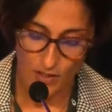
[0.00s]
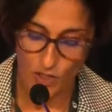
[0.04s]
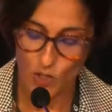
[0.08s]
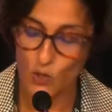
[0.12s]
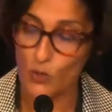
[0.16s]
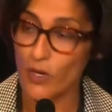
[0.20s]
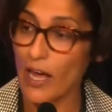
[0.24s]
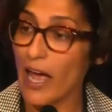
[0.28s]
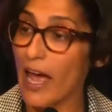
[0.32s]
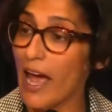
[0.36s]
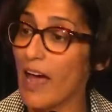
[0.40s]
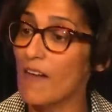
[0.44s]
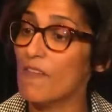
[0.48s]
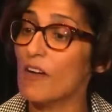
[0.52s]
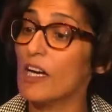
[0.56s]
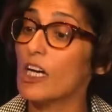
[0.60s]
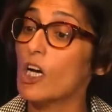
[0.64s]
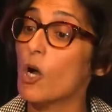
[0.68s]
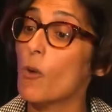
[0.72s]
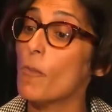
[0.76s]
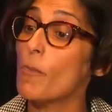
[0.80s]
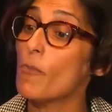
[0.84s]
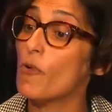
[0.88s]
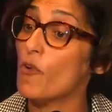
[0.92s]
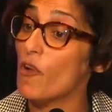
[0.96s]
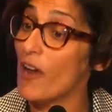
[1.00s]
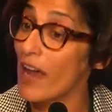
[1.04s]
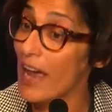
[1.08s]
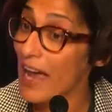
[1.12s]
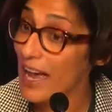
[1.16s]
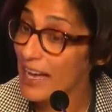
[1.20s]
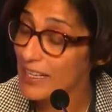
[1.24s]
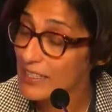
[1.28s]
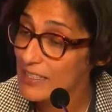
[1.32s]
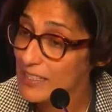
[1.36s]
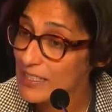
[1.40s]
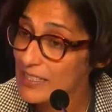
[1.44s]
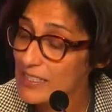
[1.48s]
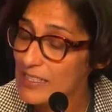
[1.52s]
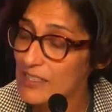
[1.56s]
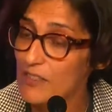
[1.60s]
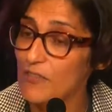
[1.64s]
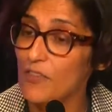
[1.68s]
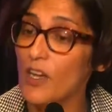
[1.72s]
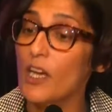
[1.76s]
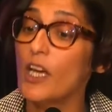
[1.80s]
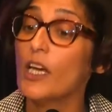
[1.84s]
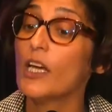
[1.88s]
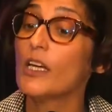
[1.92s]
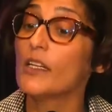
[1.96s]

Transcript: to have a comprehensive